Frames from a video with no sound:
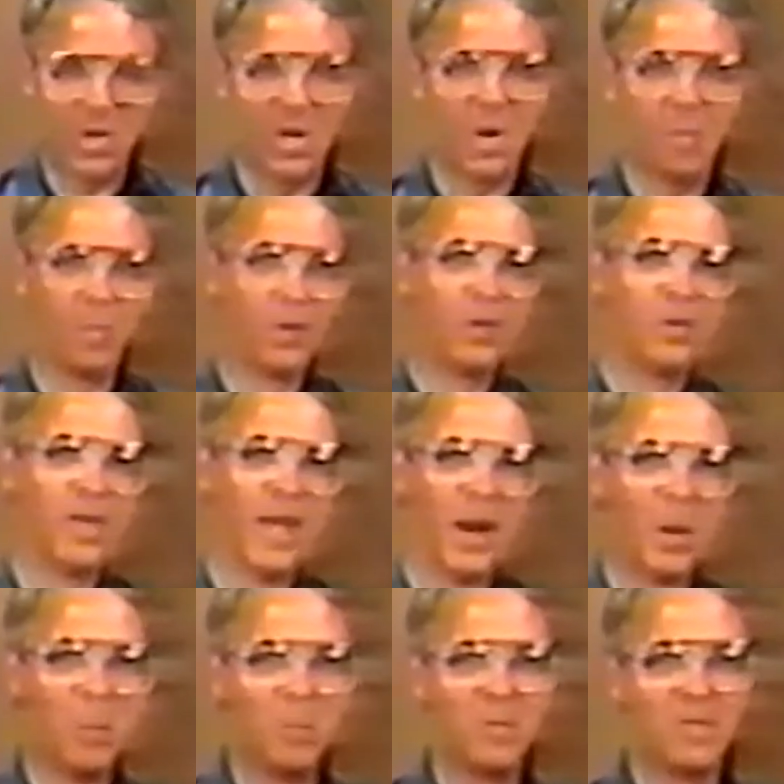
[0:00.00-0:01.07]
in our blue
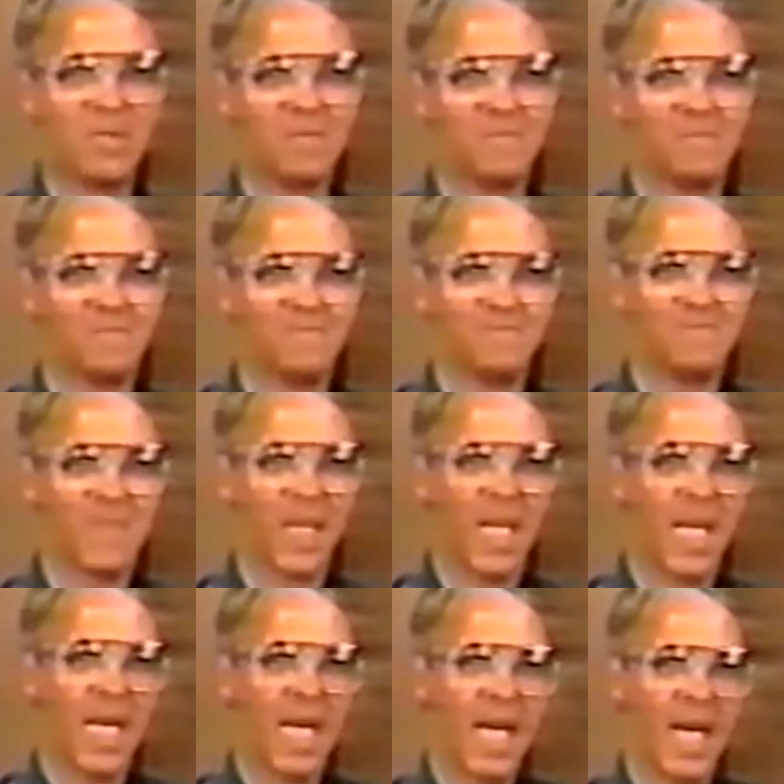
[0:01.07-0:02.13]
denims,
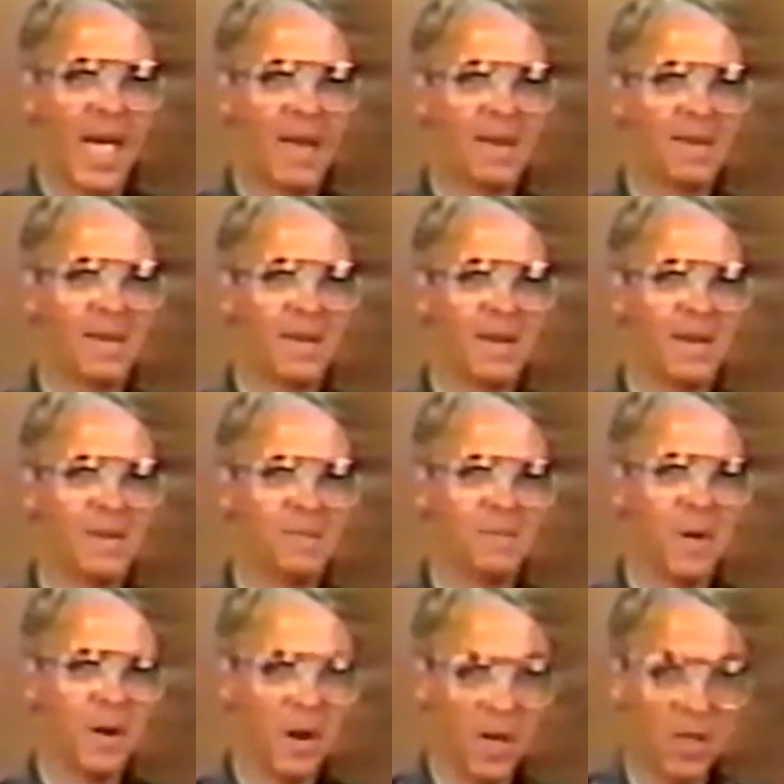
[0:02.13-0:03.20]
and
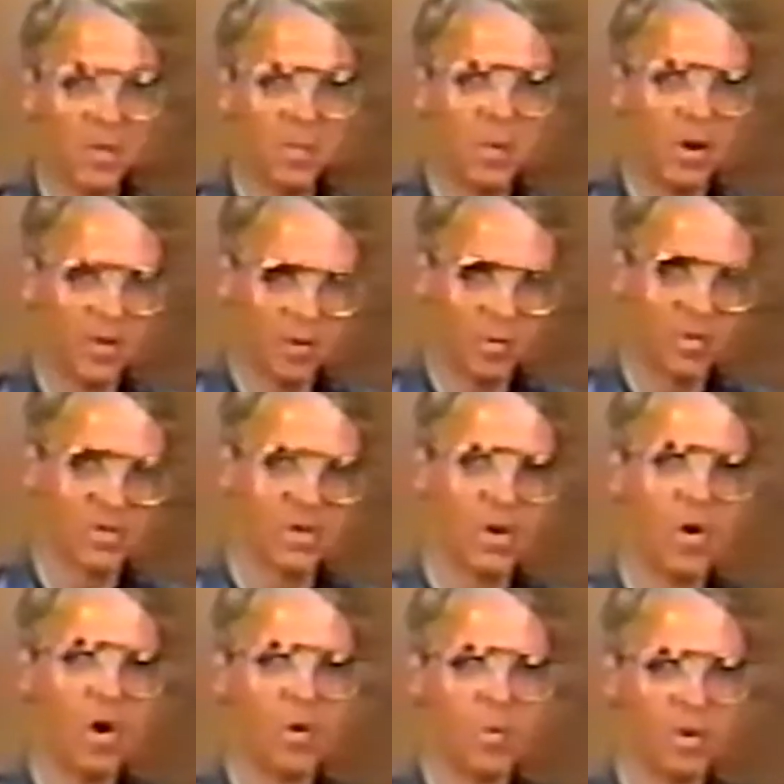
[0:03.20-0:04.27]
another brother was
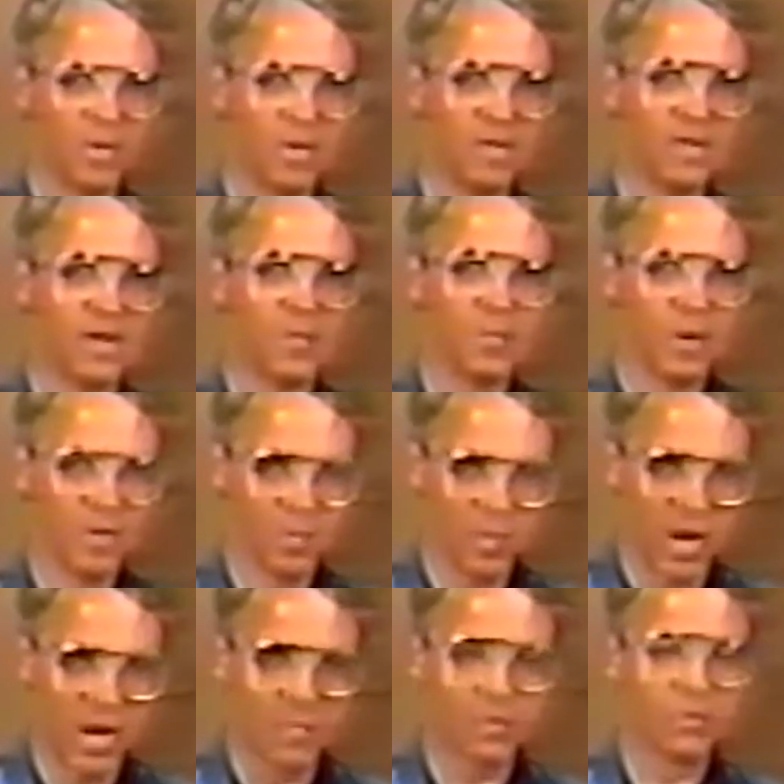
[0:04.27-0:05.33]
along with us at Brother
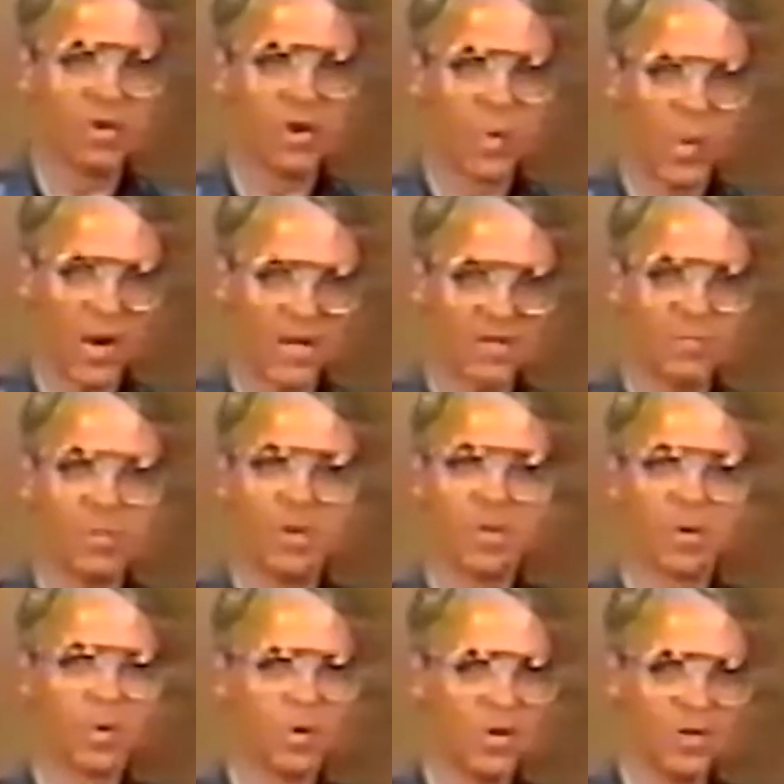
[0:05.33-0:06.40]
Branham's request, Brother
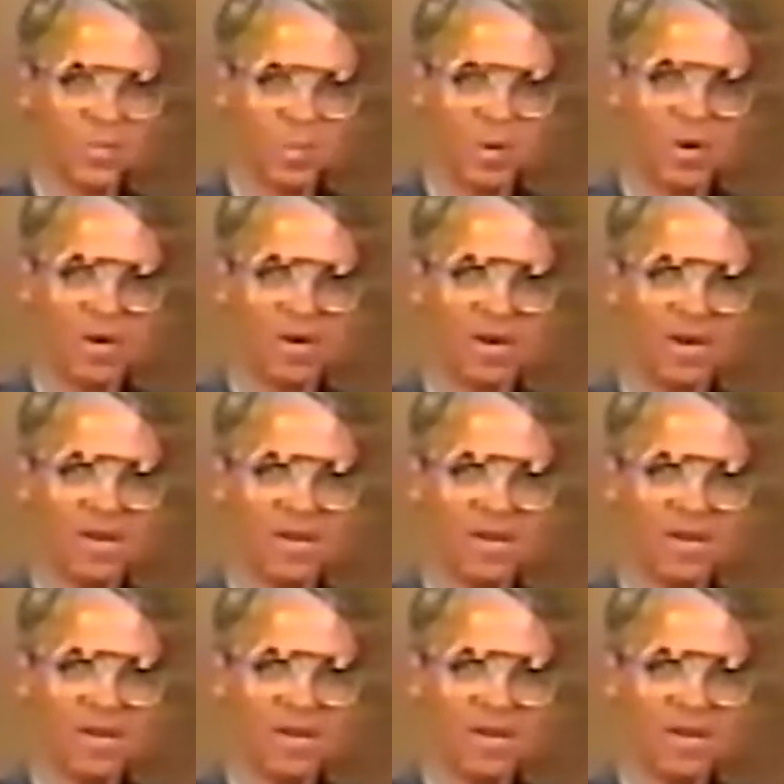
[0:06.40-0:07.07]
Chris Berg,